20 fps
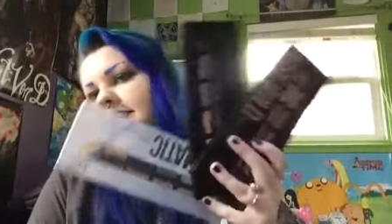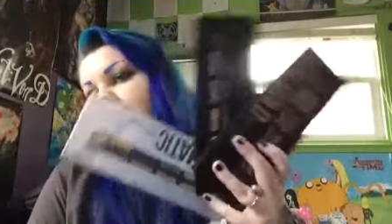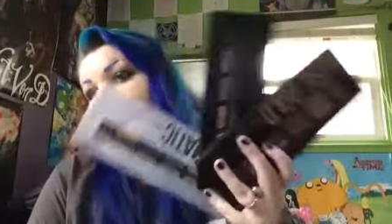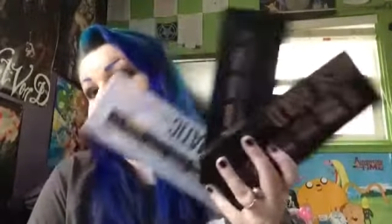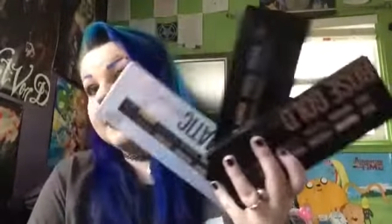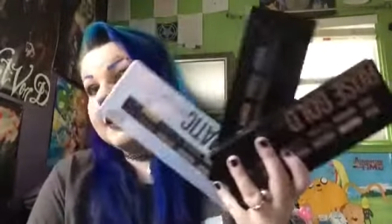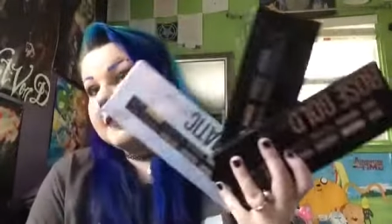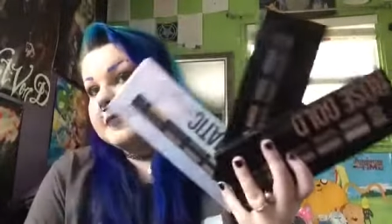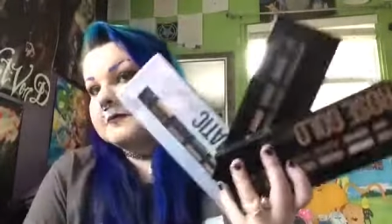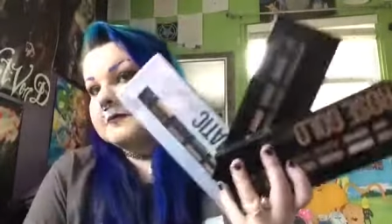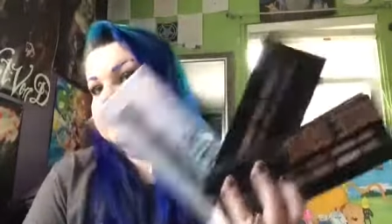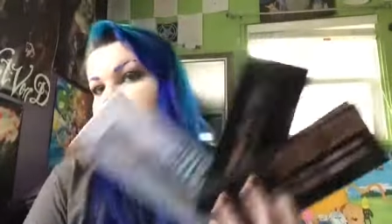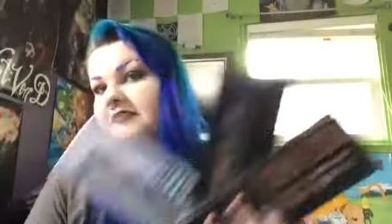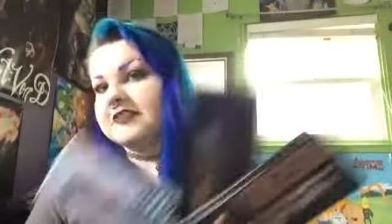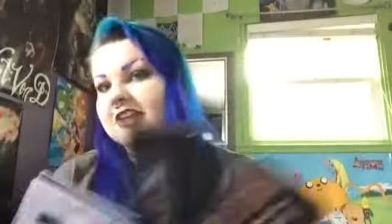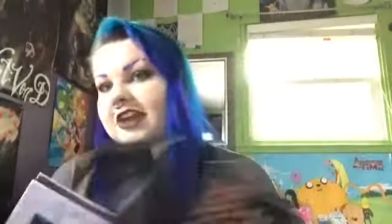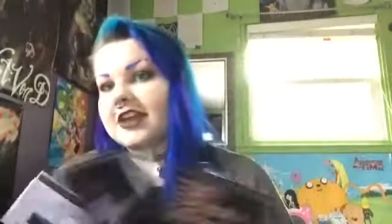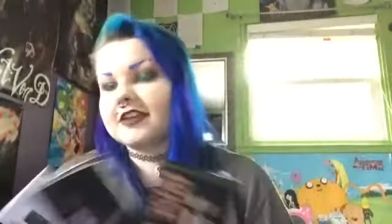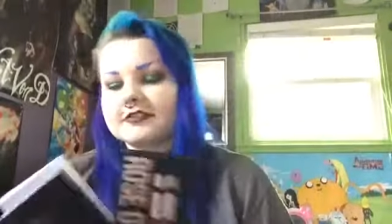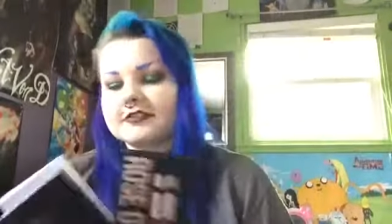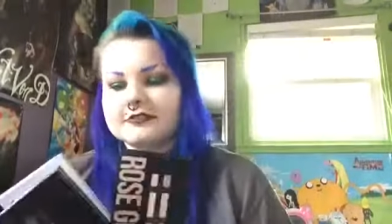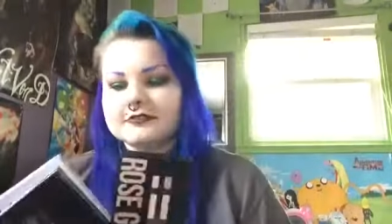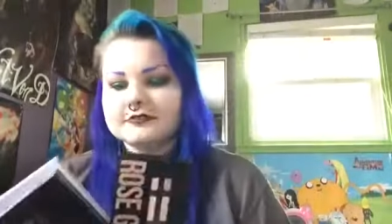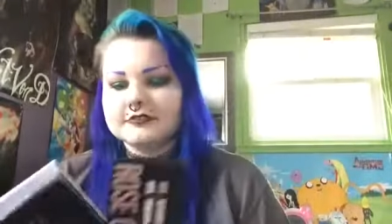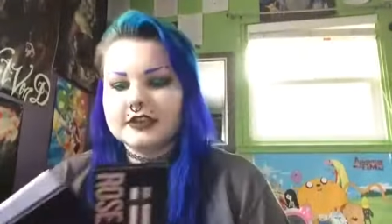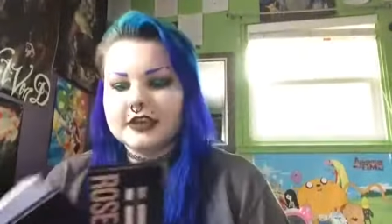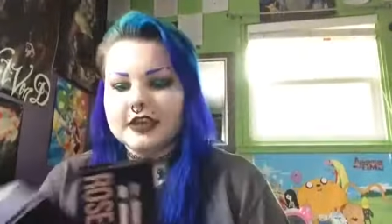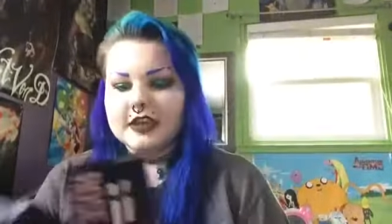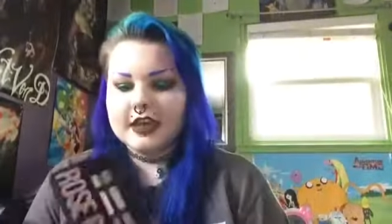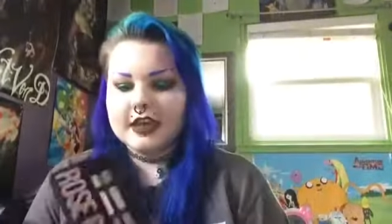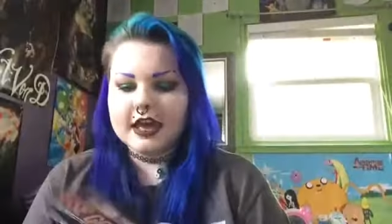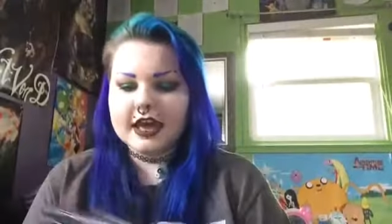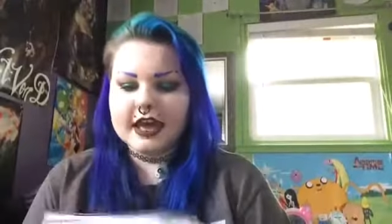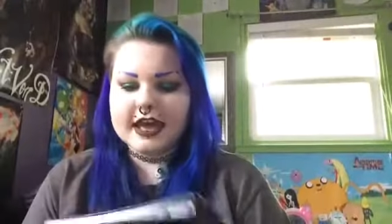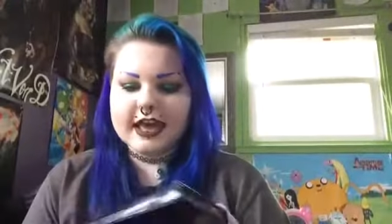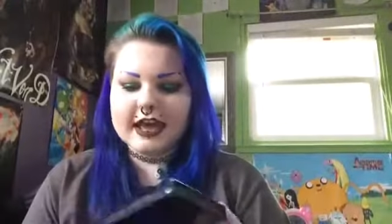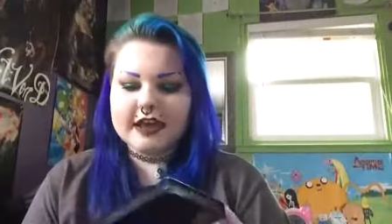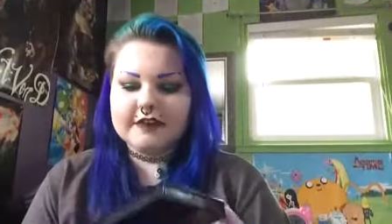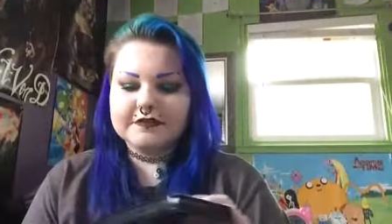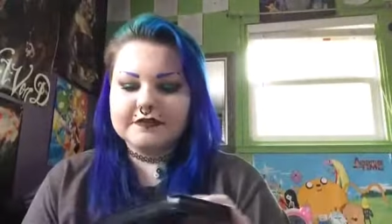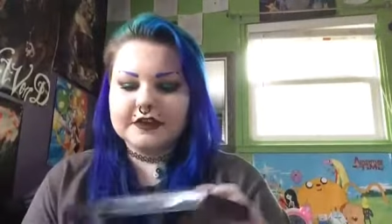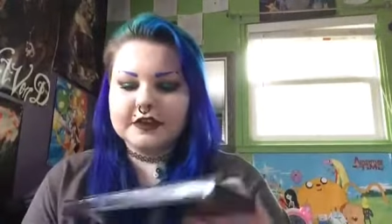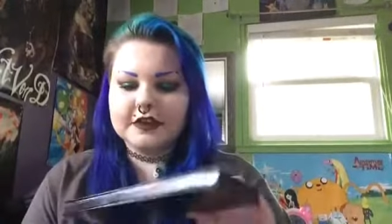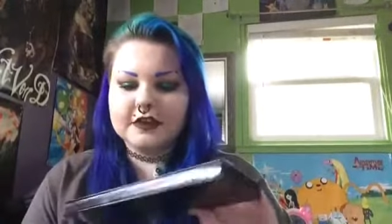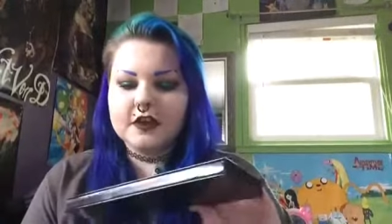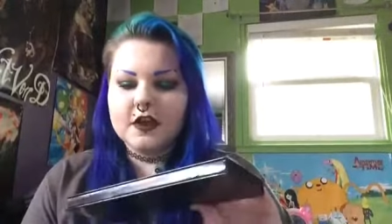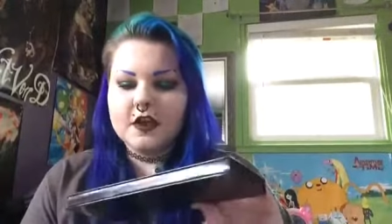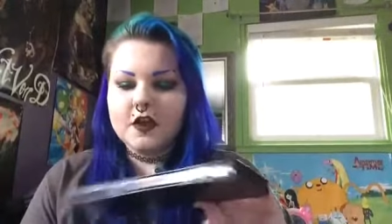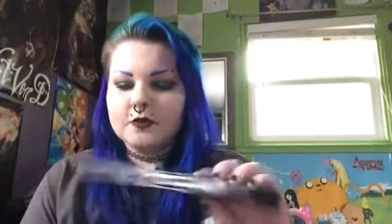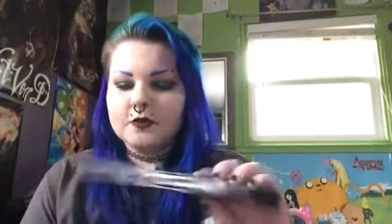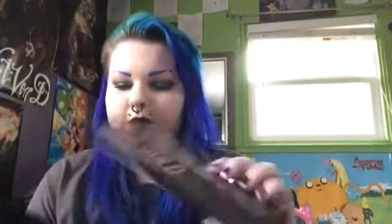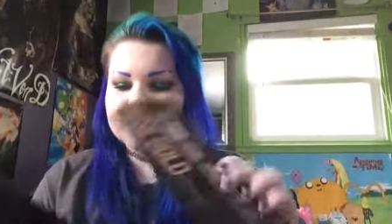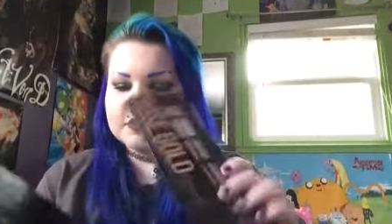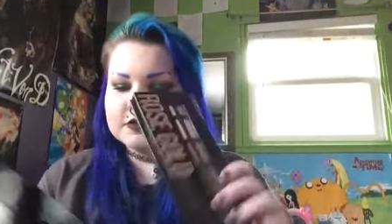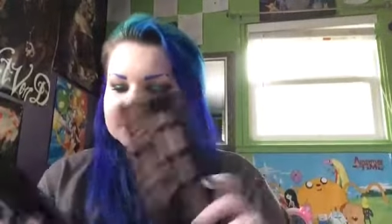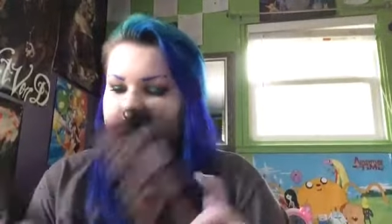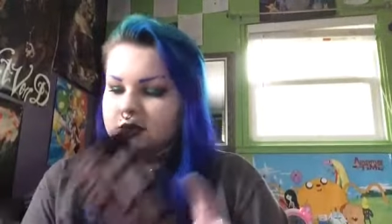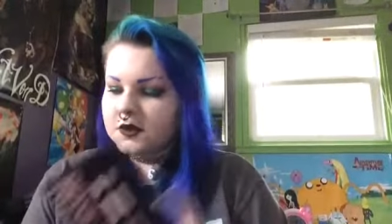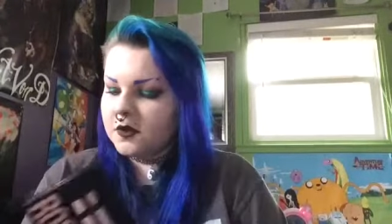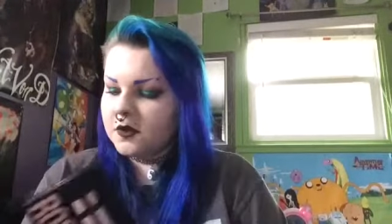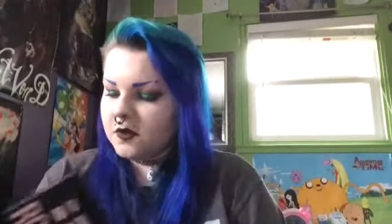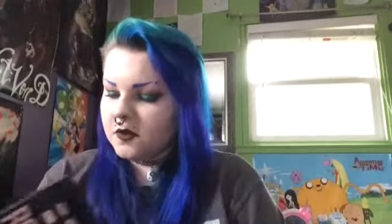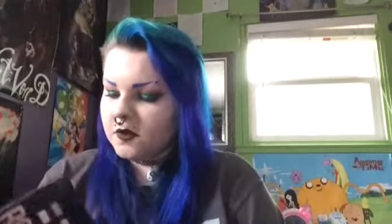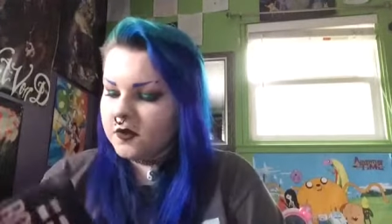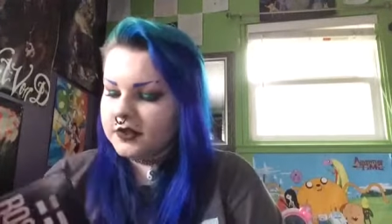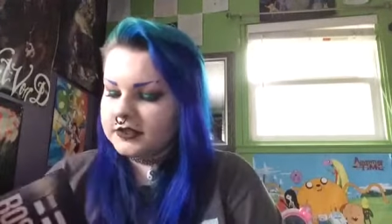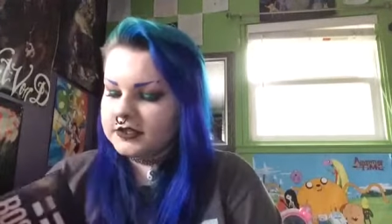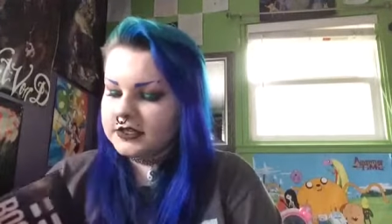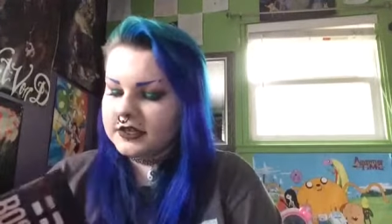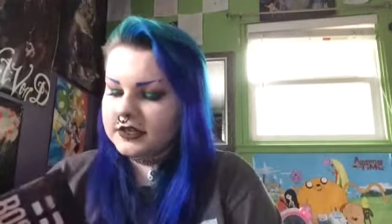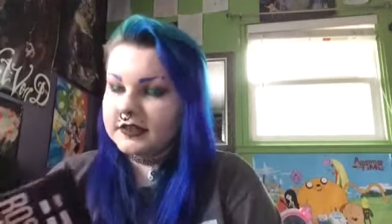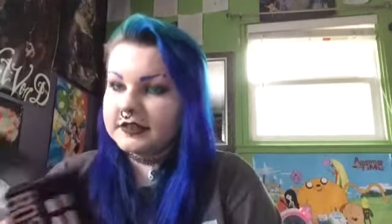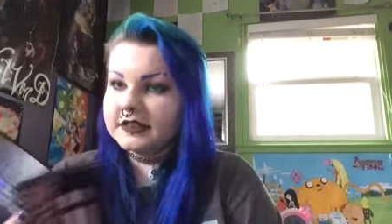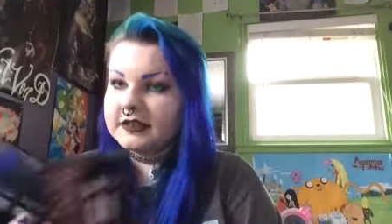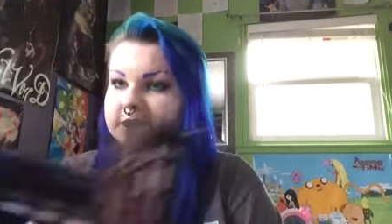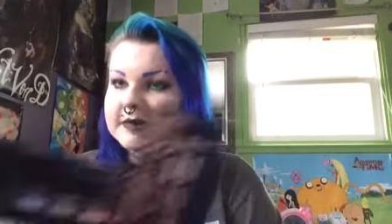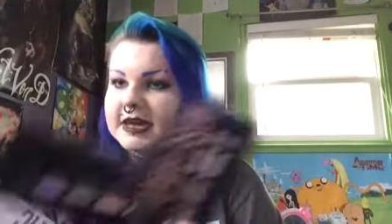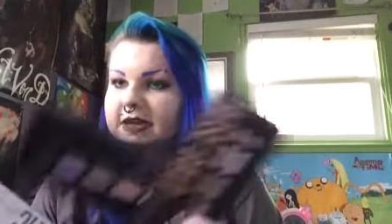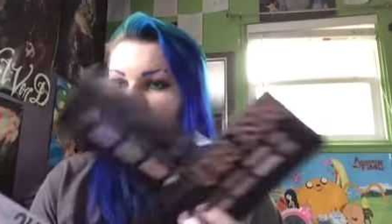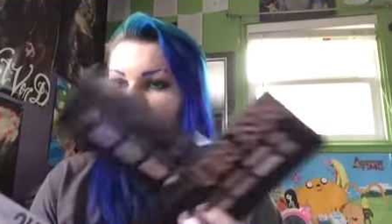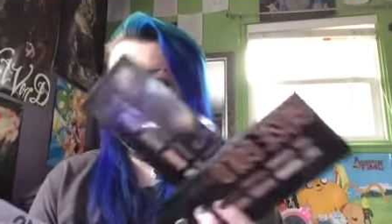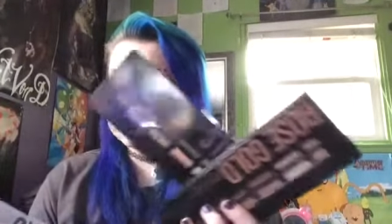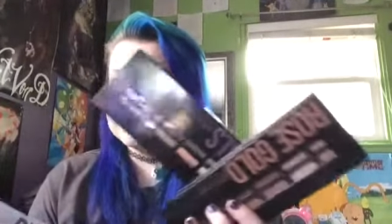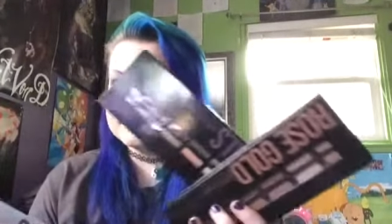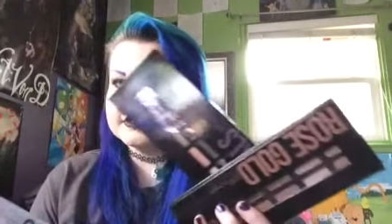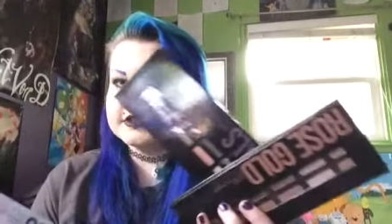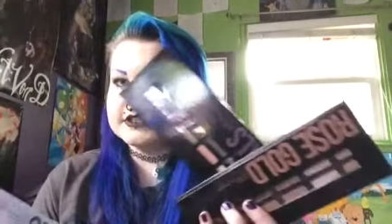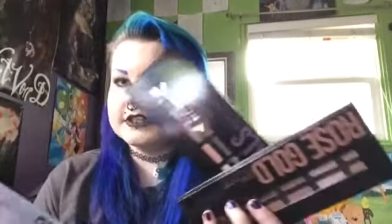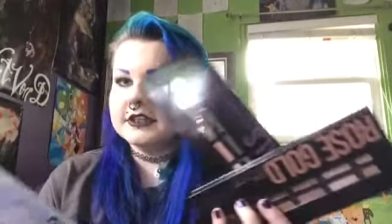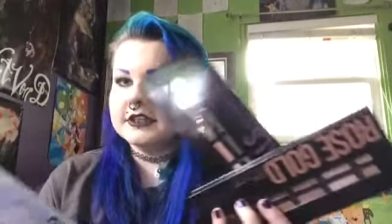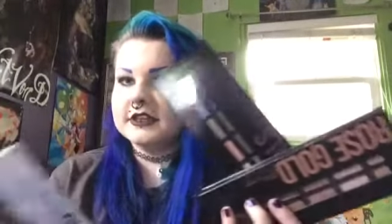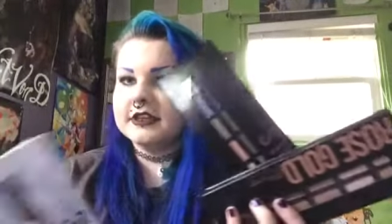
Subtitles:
I bought them for that. I have the rose gold, the metals,